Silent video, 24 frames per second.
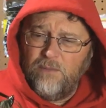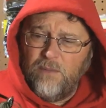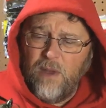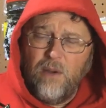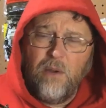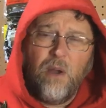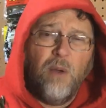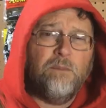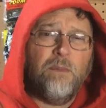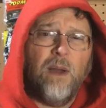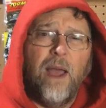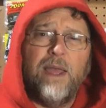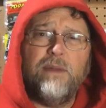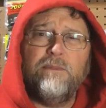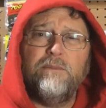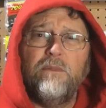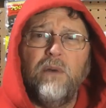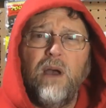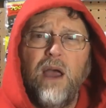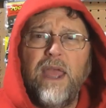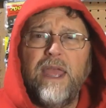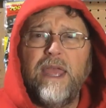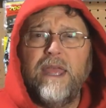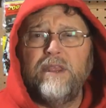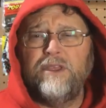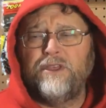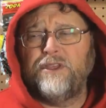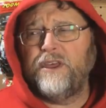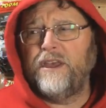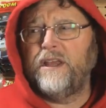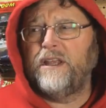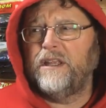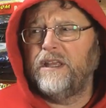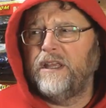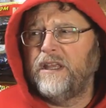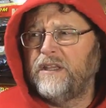my
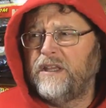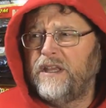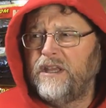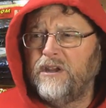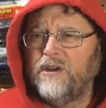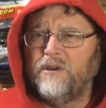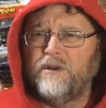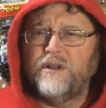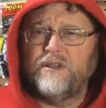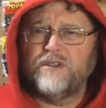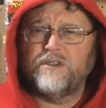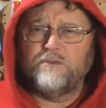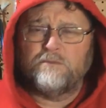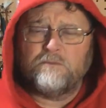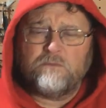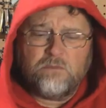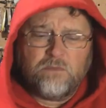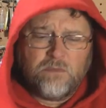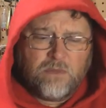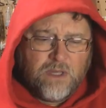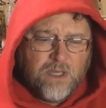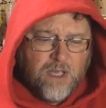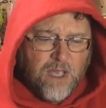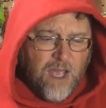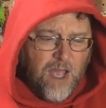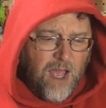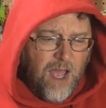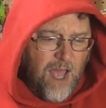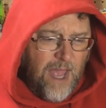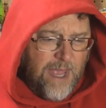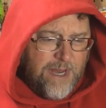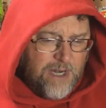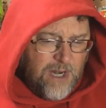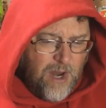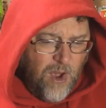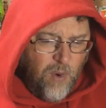thing here is
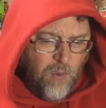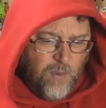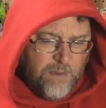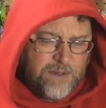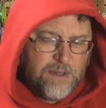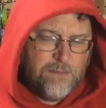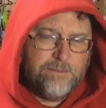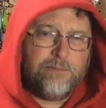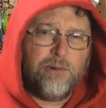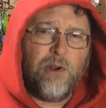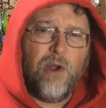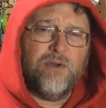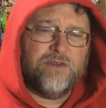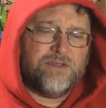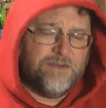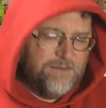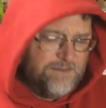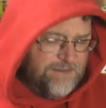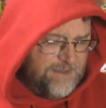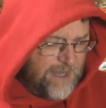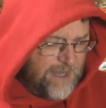I know what the pros have